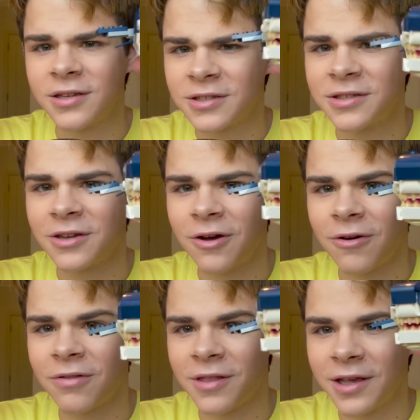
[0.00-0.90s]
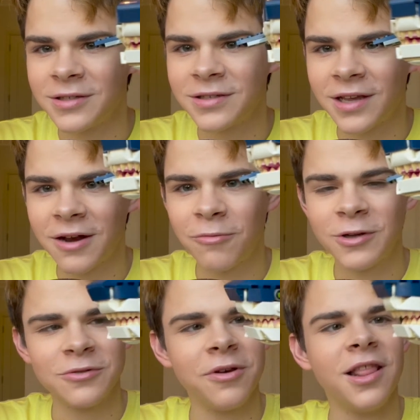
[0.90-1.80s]
So this set
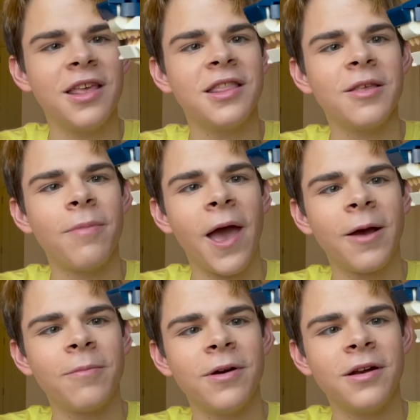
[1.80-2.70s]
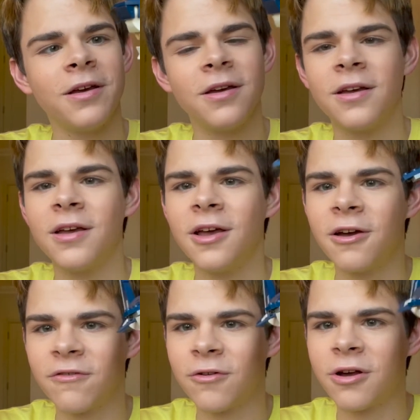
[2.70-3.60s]
was really in the back burner
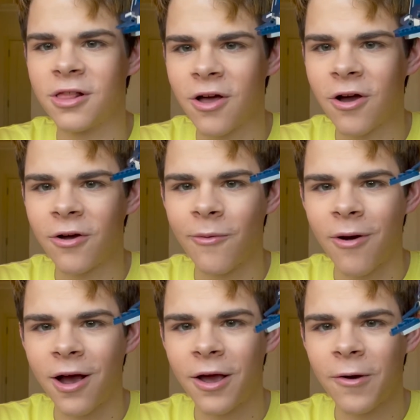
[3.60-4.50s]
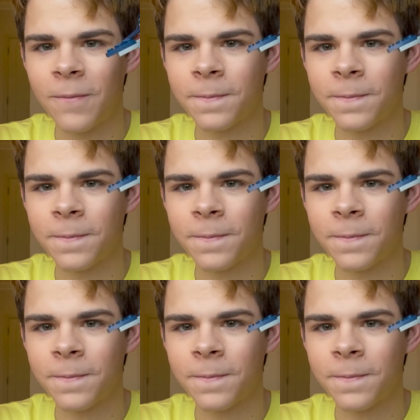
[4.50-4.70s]
for a long while.